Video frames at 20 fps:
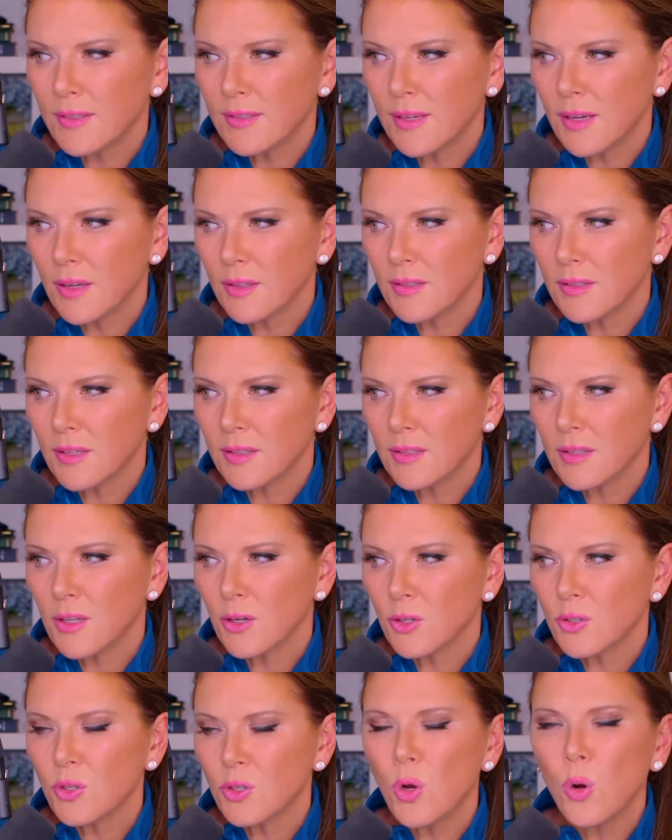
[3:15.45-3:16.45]
tells us
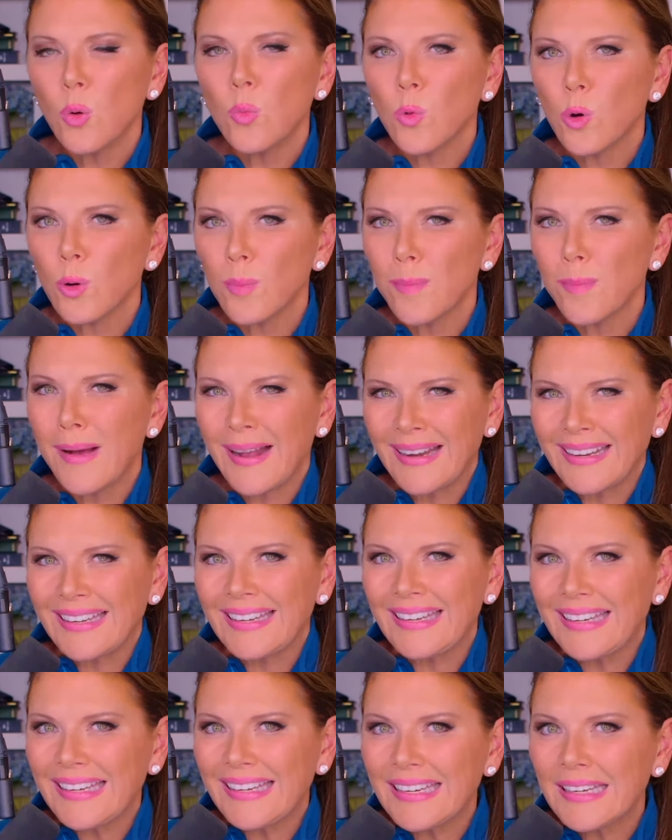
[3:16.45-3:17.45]
there's no more
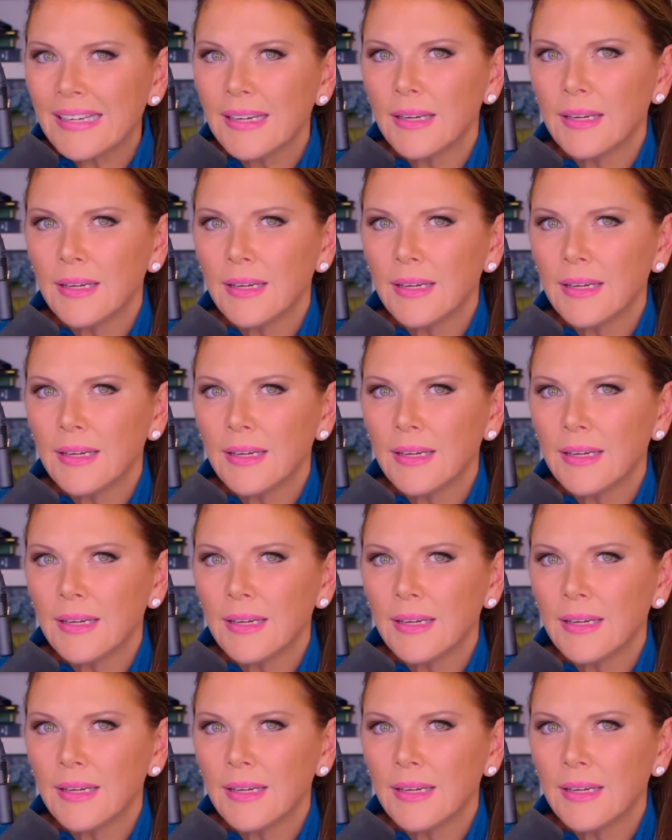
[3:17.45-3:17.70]
money